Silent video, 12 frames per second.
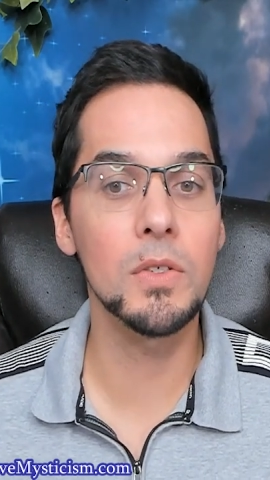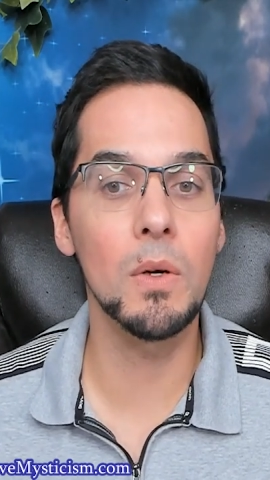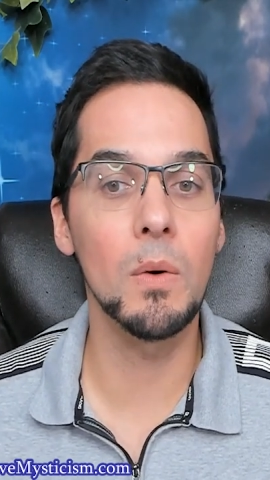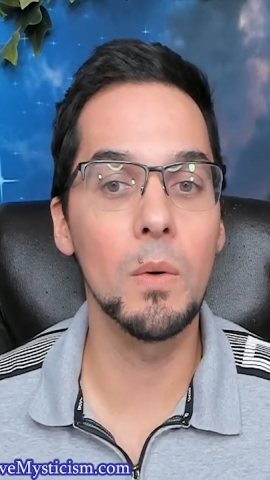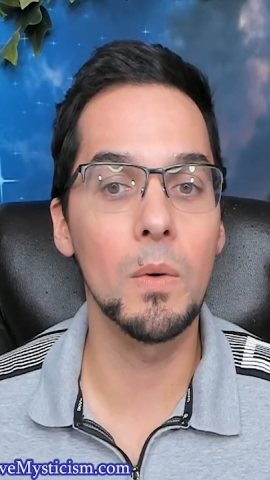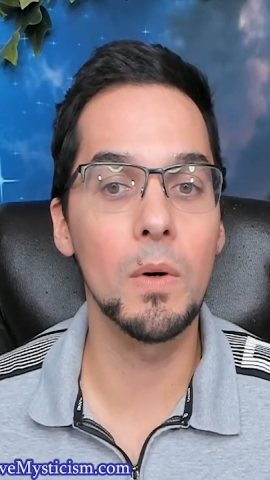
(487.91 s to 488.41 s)

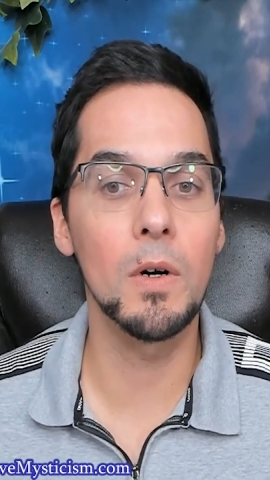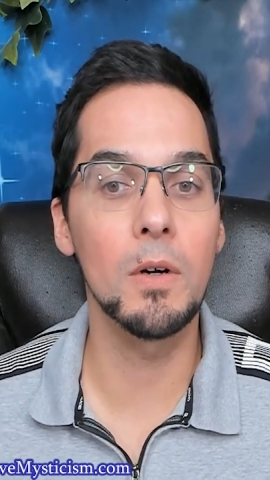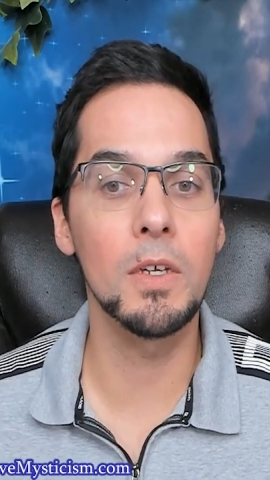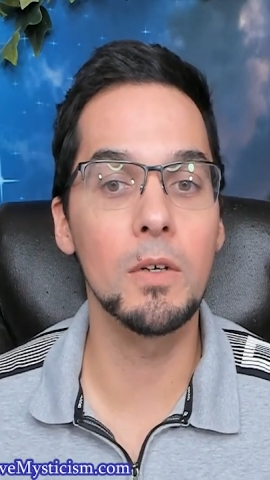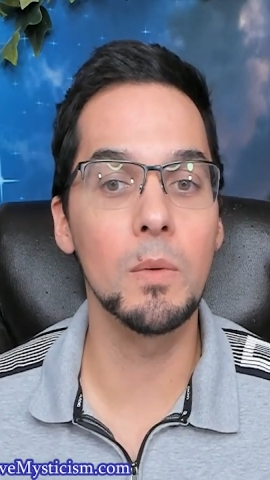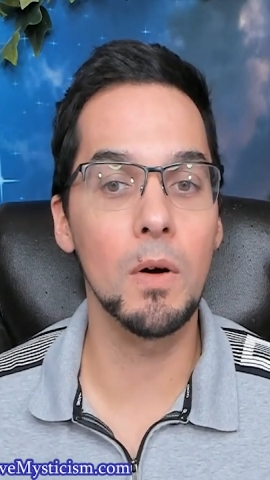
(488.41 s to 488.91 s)
or
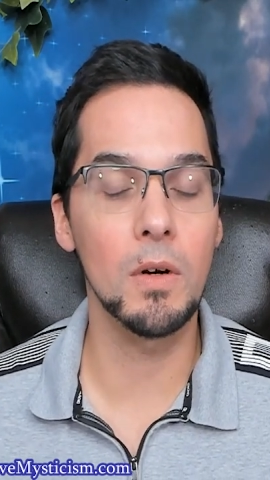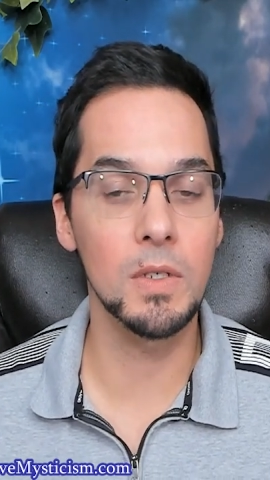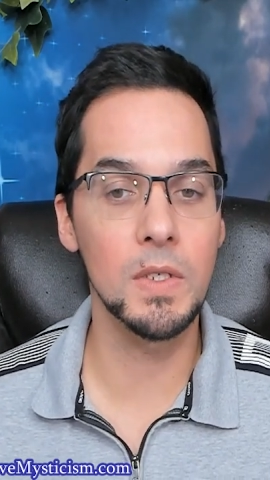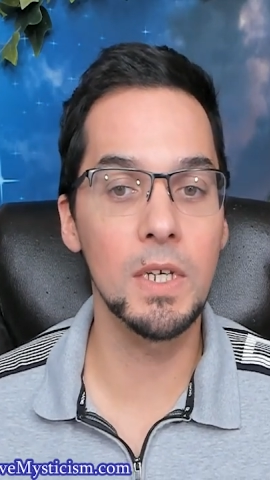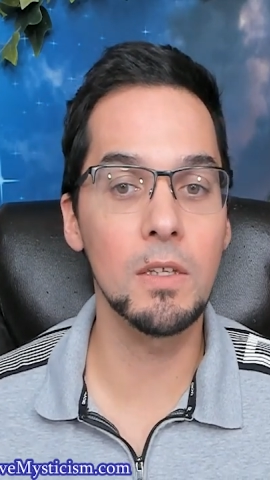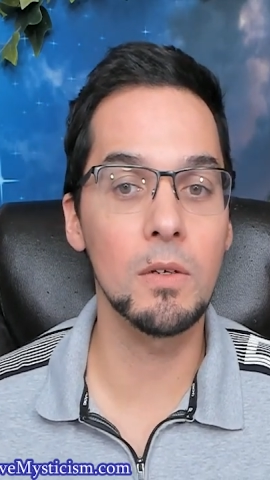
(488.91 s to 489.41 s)
you are
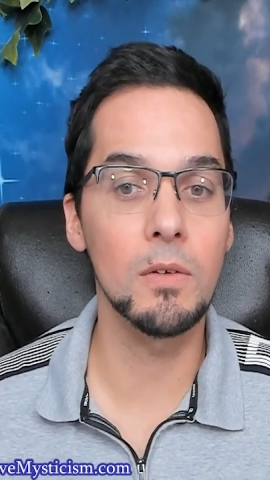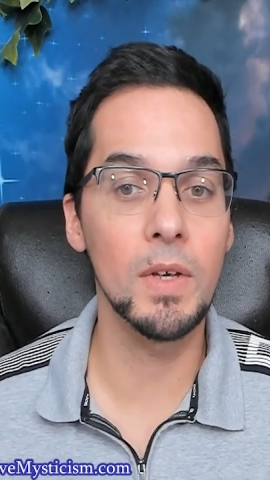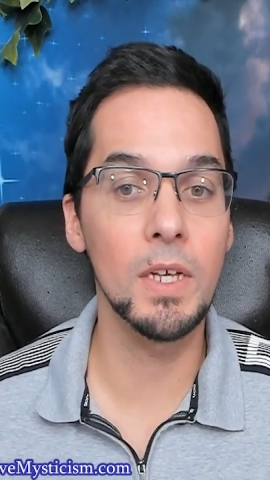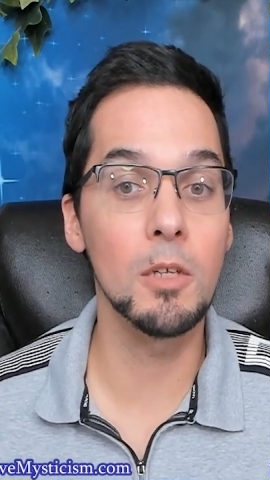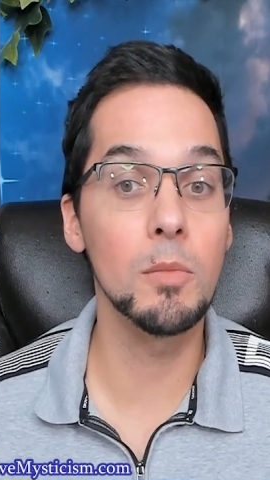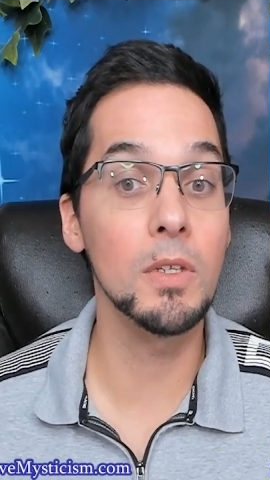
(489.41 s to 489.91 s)
single or
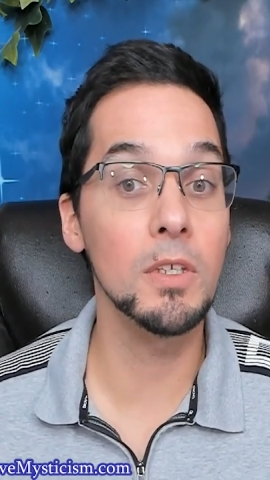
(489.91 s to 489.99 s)
available,